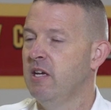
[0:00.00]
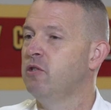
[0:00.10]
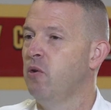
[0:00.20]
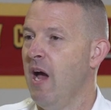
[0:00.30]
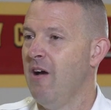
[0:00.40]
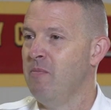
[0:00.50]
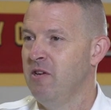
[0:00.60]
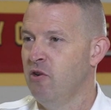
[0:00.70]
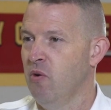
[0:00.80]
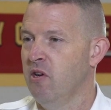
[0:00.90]
as you have
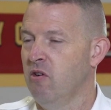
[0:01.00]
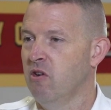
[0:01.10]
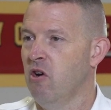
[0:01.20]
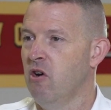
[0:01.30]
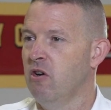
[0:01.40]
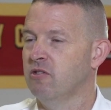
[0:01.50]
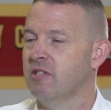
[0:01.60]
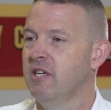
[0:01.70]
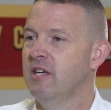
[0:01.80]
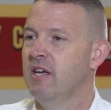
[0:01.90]
been doing on
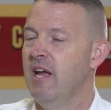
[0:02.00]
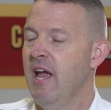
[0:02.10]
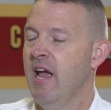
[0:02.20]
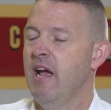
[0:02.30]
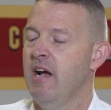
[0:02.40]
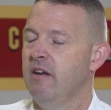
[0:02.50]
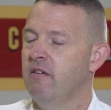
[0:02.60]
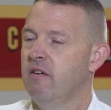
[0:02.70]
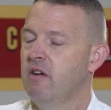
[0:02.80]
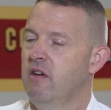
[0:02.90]
calls,
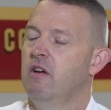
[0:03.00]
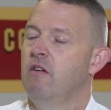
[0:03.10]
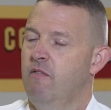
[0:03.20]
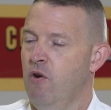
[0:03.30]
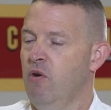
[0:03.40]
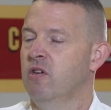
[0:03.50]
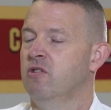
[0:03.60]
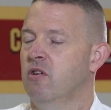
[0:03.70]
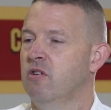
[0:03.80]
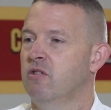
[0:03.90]
and
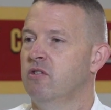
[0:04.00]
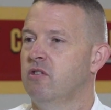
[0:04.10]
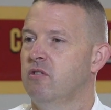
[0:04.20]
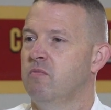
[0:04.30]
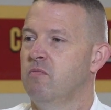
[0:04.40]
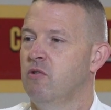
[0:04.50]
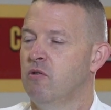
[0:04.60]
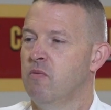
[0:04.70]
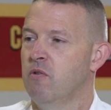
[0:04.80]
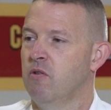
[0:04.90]
focus on
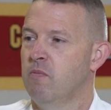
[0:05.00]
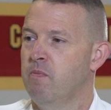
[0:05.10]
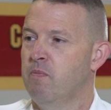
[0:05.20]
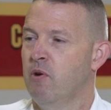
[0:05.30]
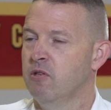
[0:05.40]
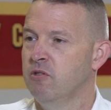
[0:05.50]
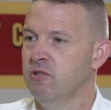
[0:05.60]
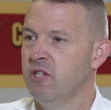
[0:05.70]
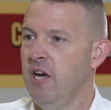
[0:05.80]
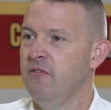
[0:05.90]
your personal
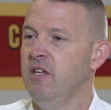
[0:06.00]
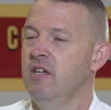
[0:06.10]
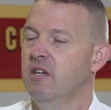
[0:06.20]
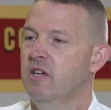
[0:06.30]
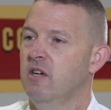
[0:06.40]
safety,